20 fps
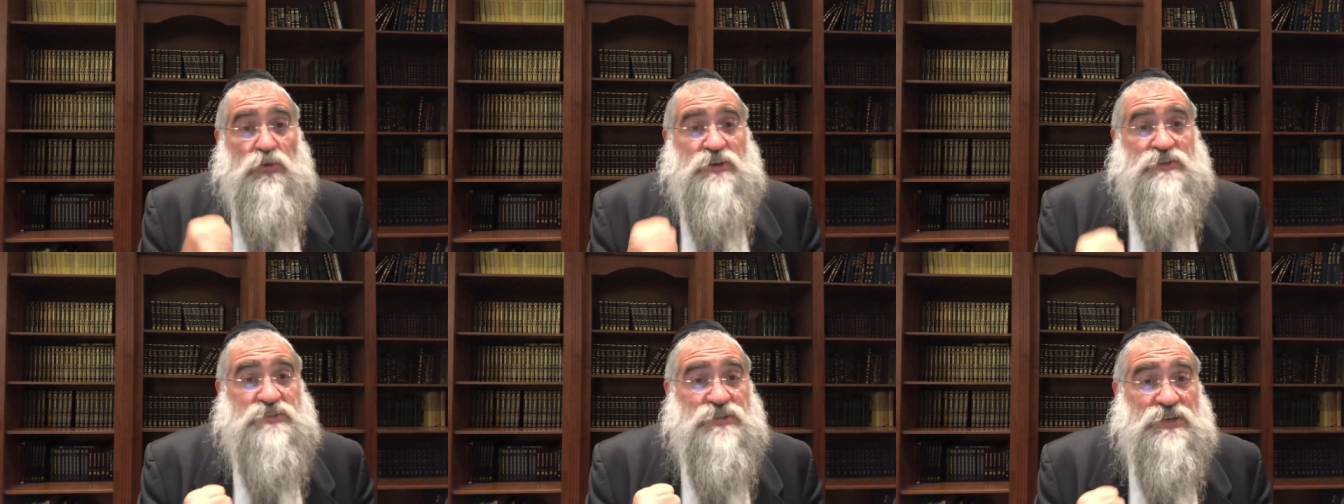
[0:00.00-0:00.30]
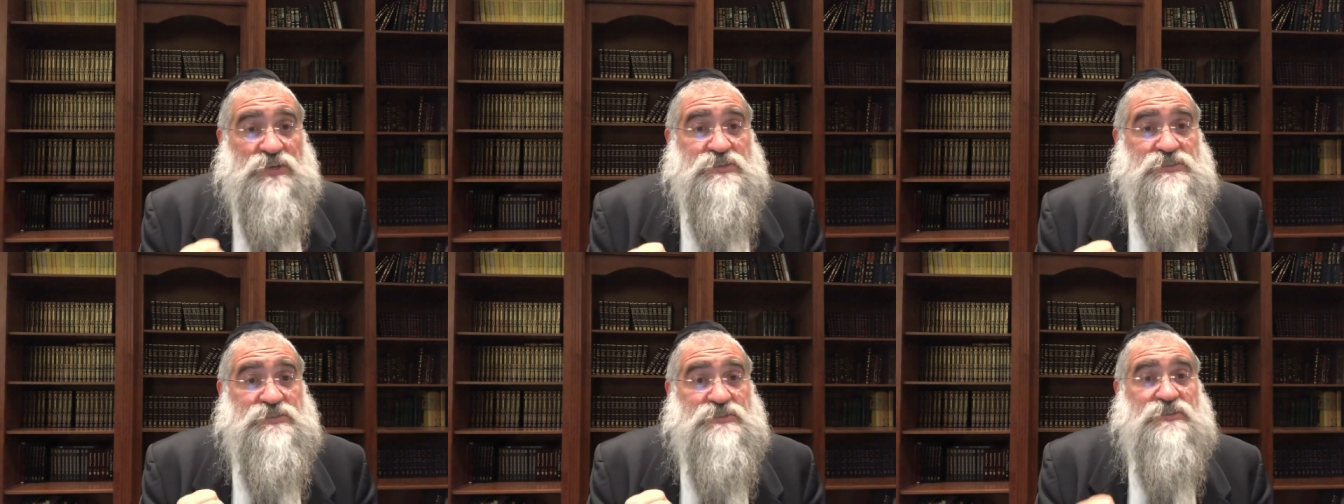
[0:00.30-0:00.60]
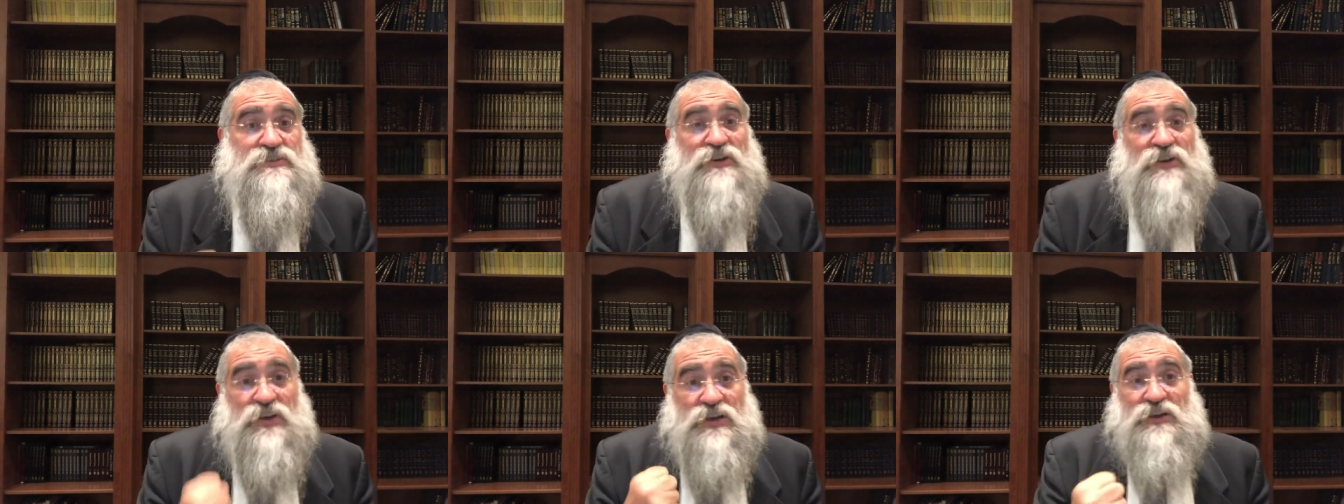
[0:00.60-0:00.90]

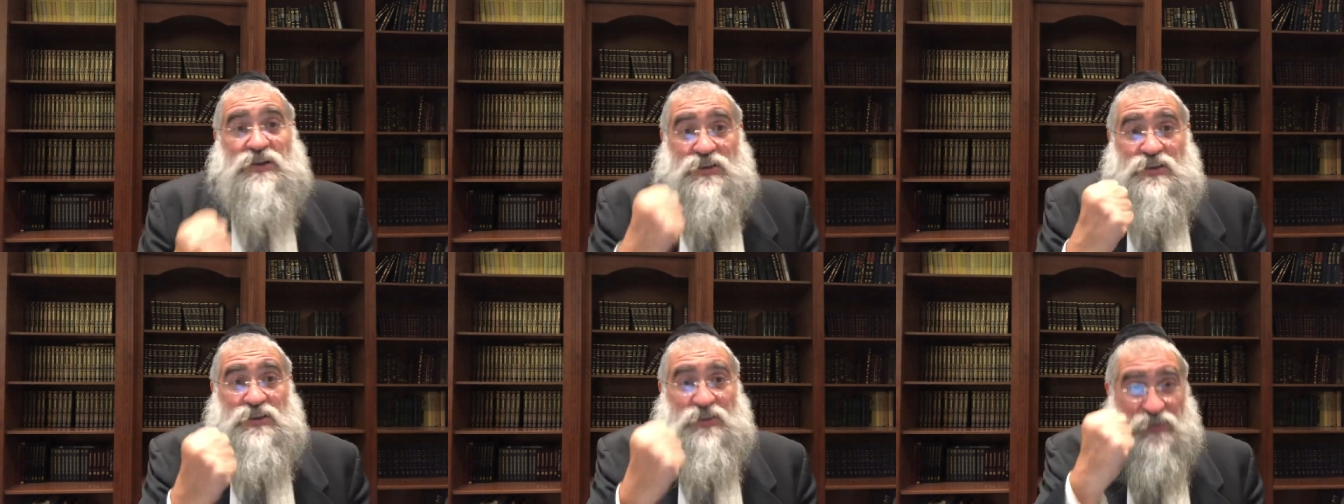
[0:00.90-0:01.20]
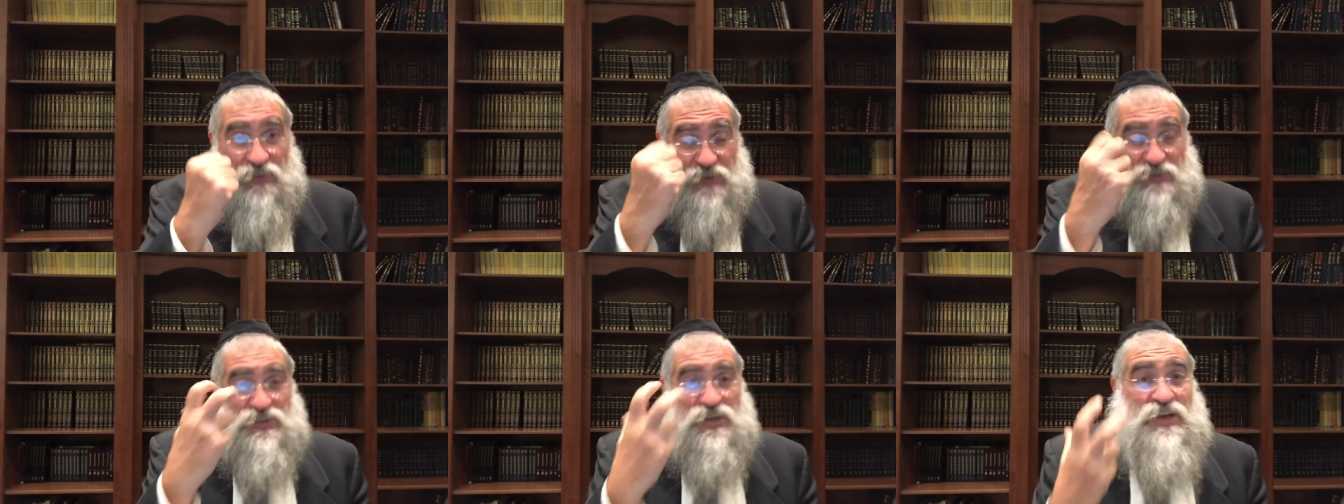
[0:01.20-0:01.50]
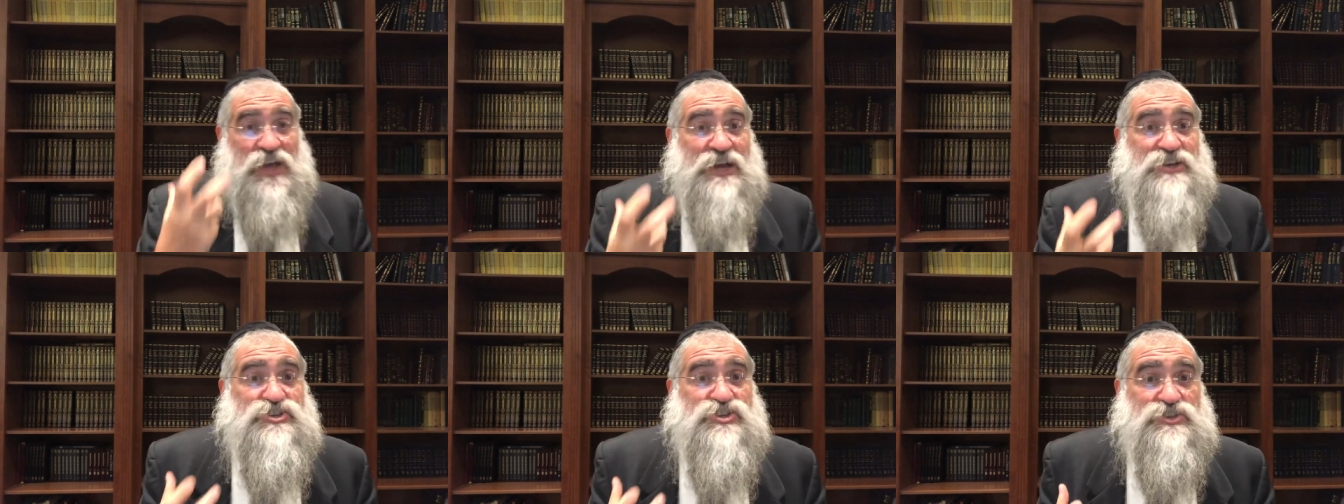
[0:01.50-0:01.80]
exist, there's a
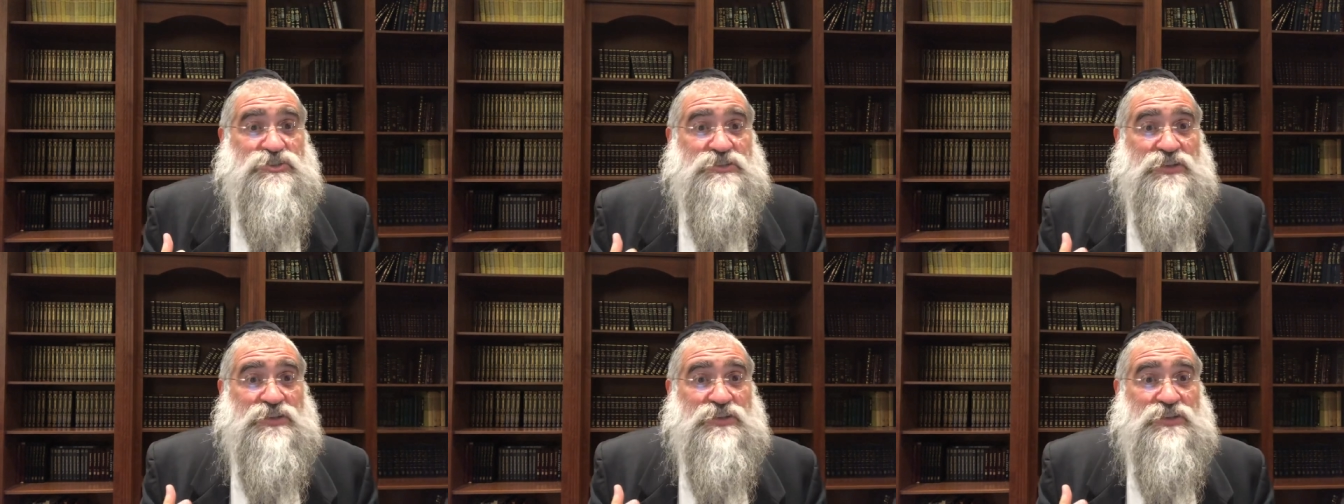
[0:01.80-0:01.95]
yeshus